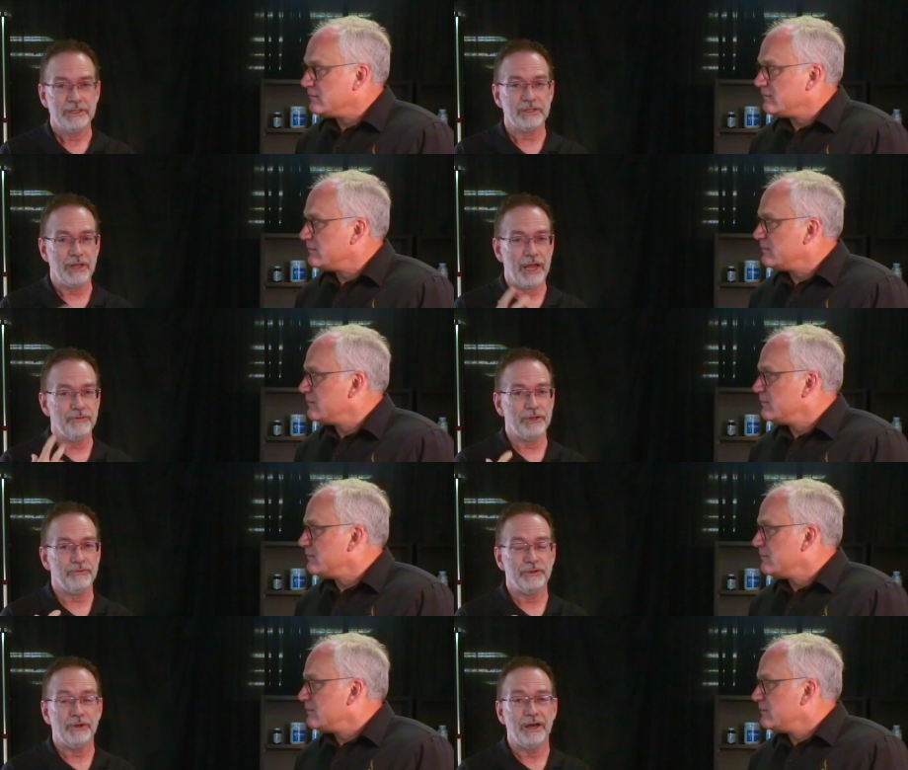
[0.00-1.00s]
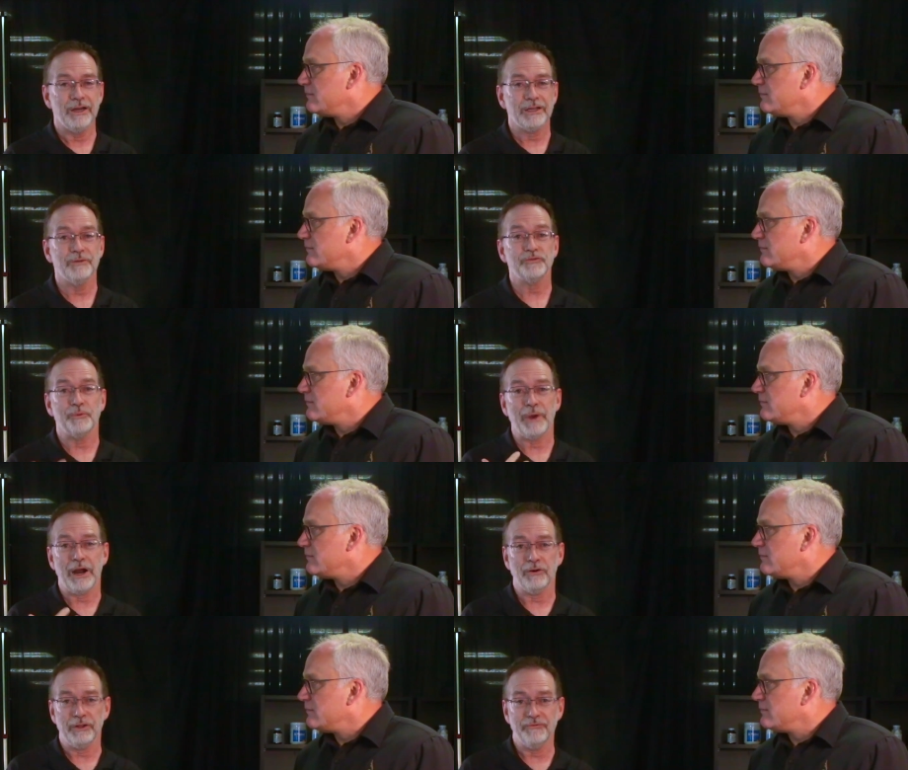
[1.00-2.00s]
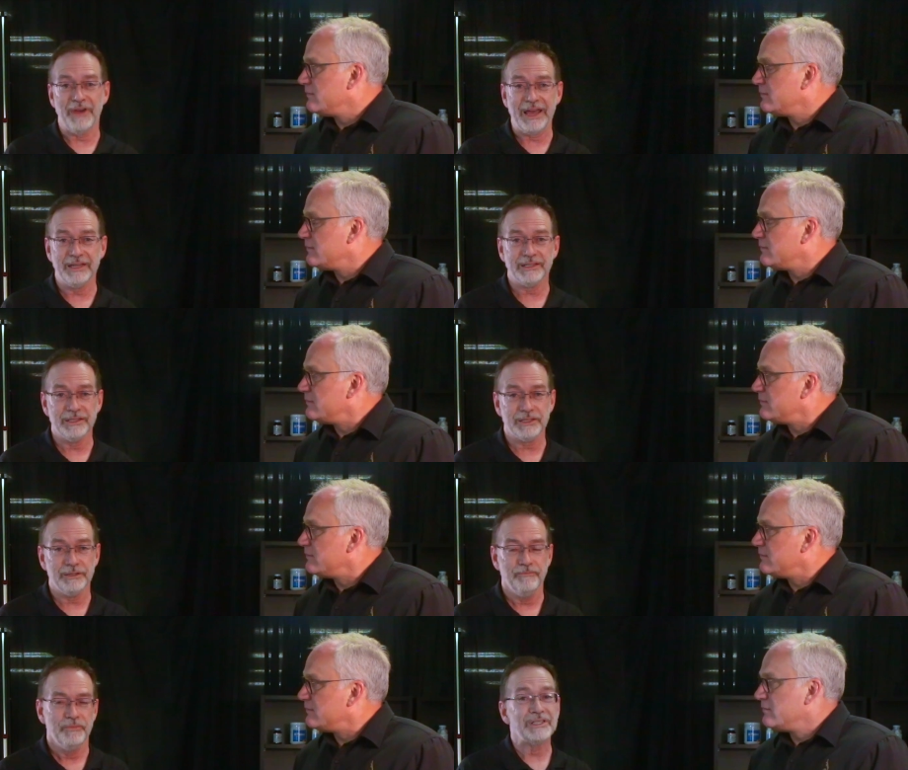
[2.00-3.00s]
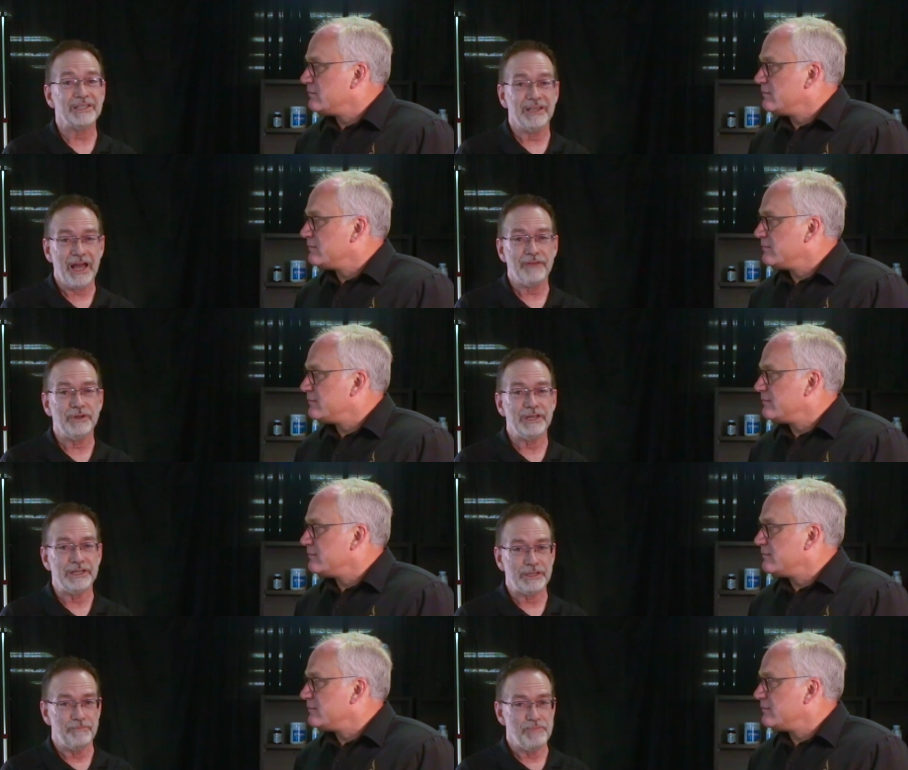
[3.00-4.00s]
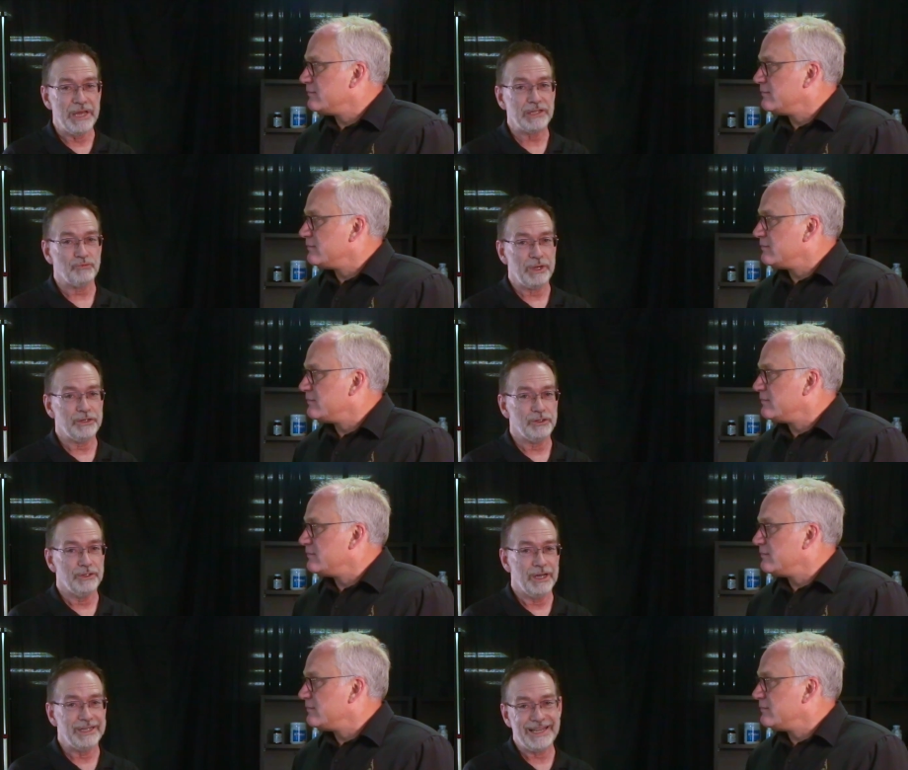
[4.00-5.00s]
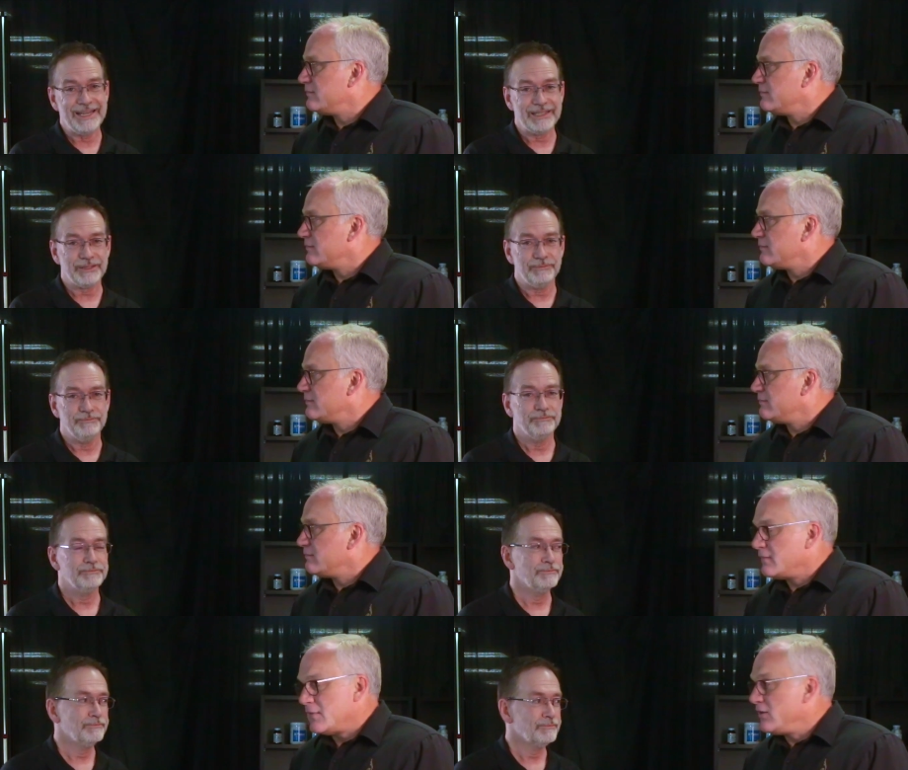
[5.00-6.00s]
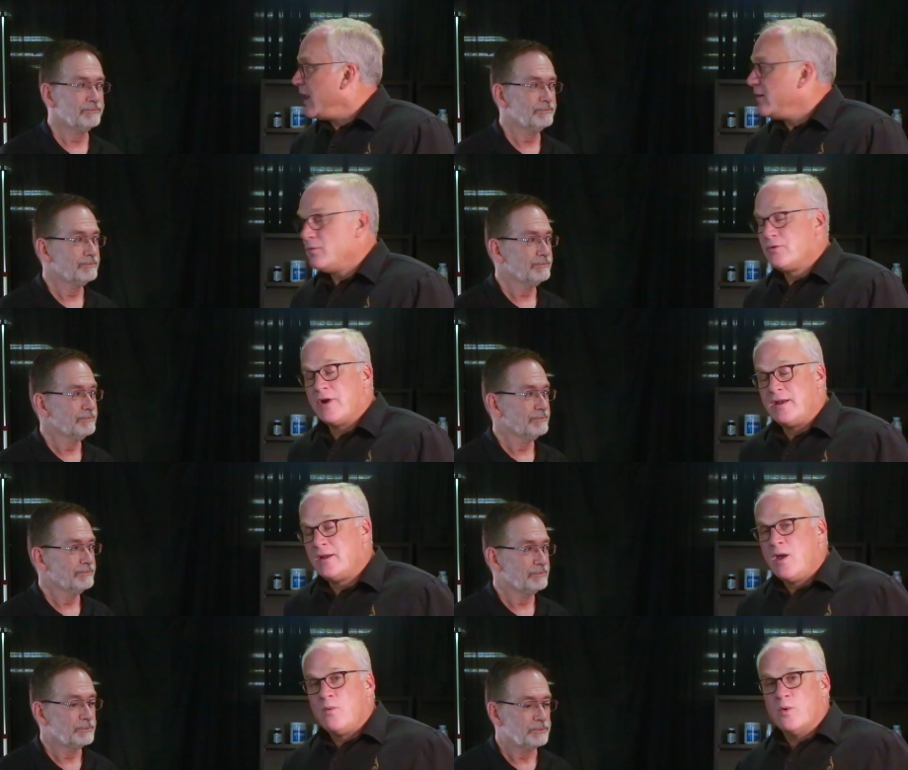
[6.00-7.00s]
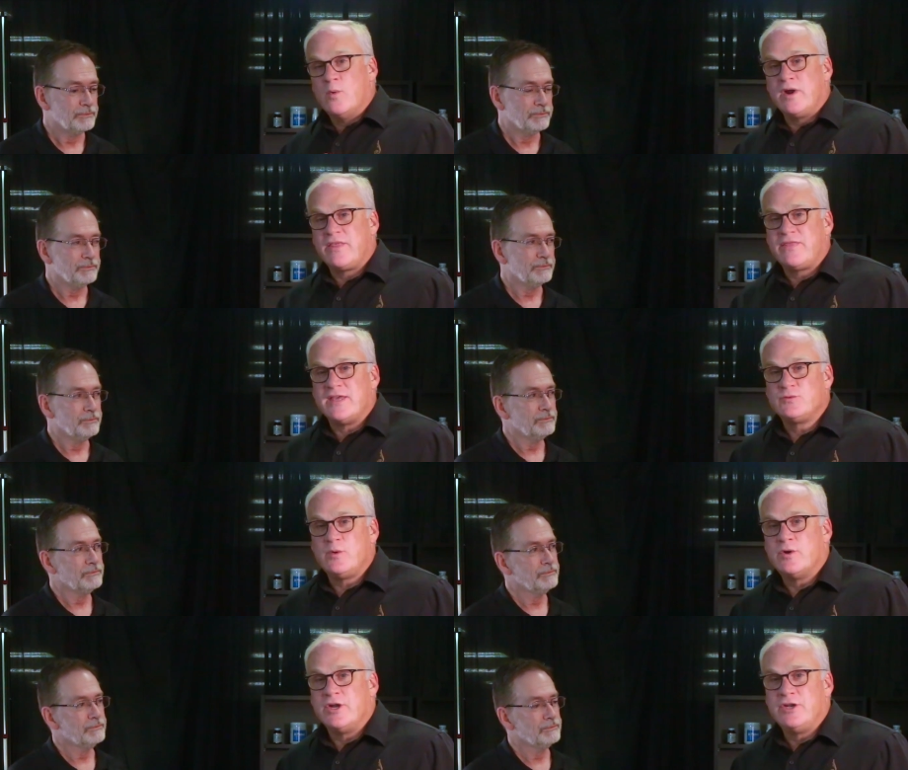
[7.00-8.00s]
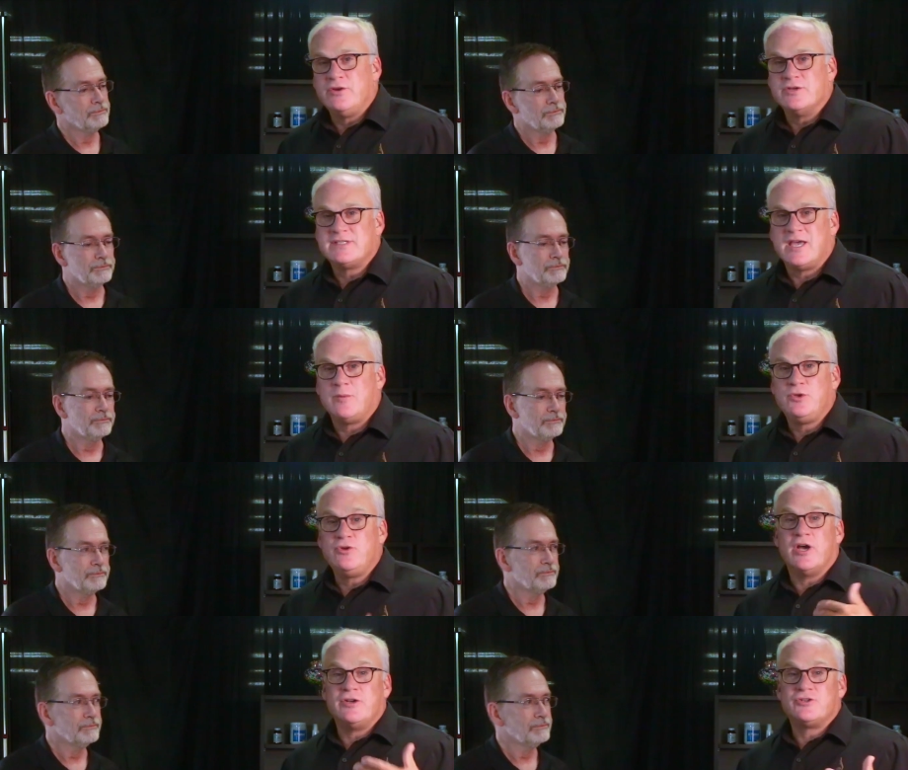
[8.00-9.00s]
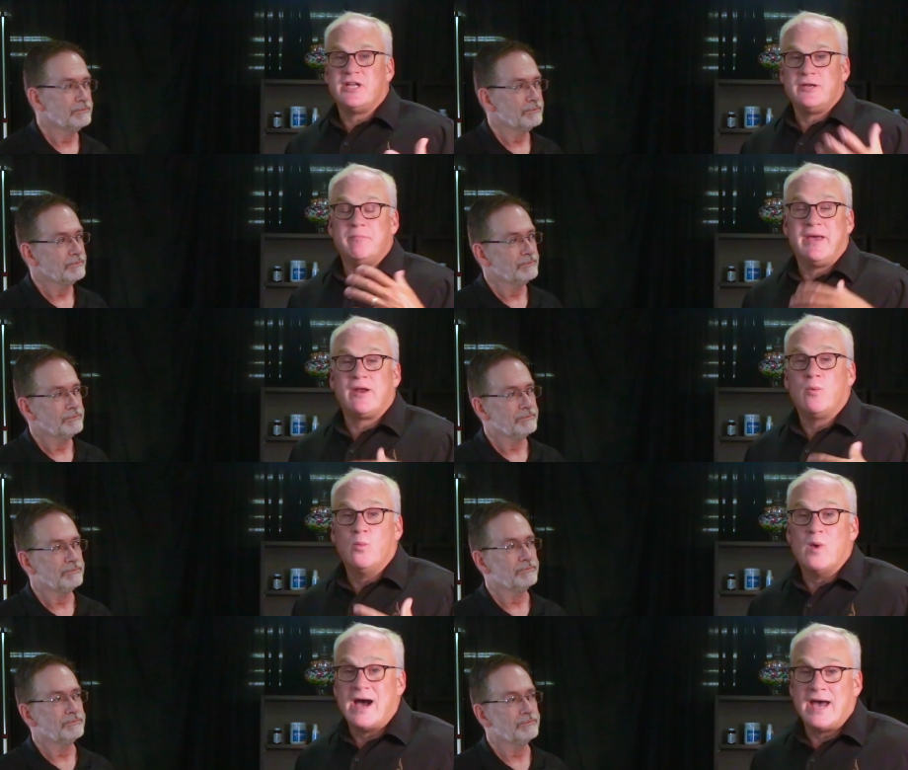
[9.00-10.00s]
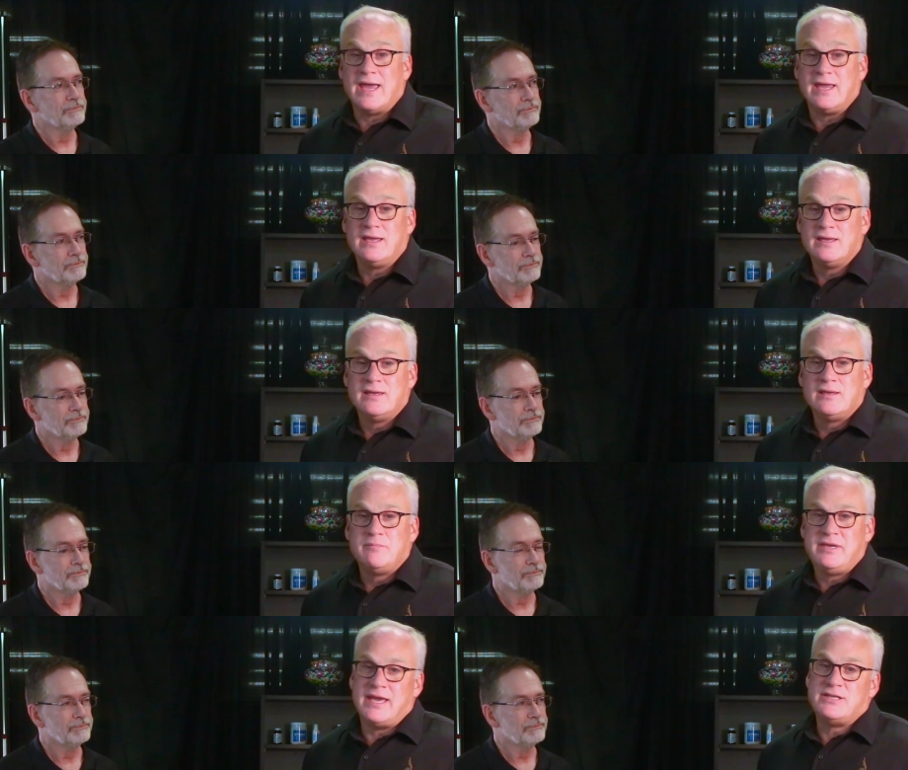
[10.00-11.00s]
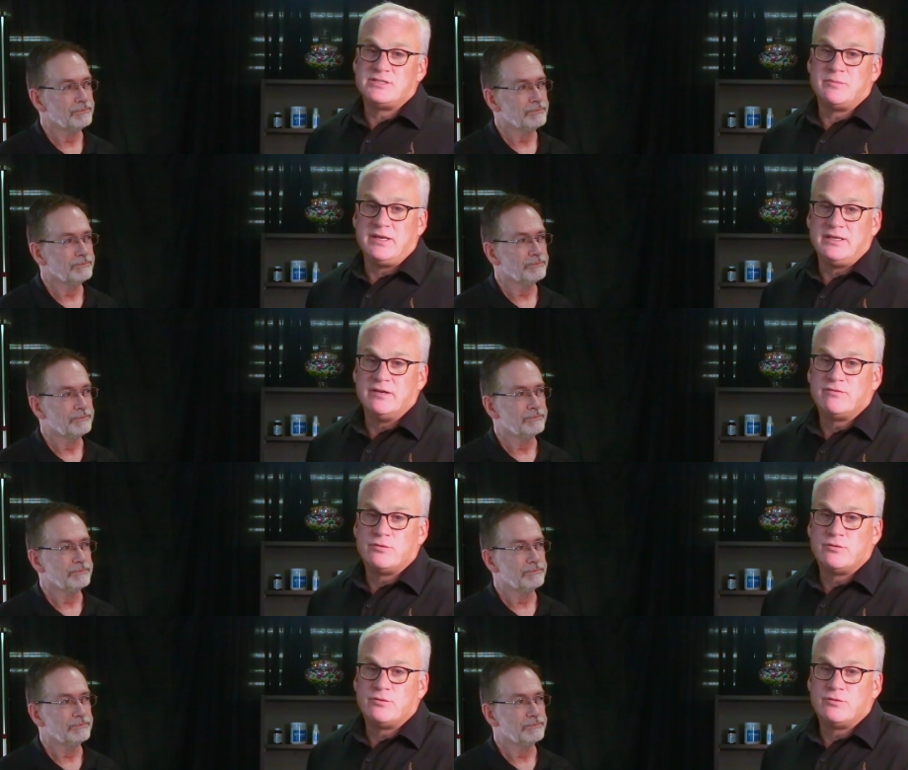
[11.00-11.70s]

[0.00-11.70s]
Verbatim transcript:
Speaker 1: Saliva uh, comes from our lymphatic system. The saliva is the best way to uh, test.
Speaker 2: Okay, well great. Well, one of the things we want to do is help you to understand better why pH is a big deal